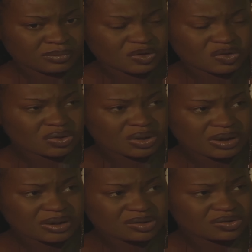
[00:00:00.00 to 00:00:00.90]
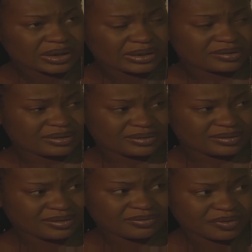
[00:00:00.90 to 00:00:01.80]
So he didn't try to
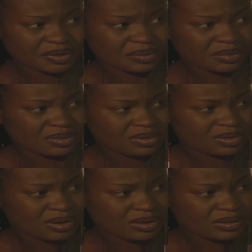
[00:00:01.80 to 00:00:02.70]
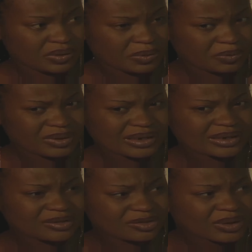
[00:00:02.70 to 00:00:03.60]
deceive you. Rather,
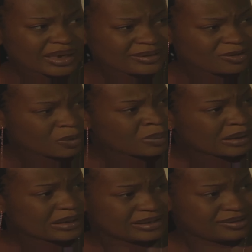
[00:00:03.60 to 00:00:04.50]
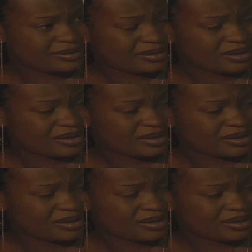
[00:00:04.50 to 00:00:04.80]
he tried coming clean to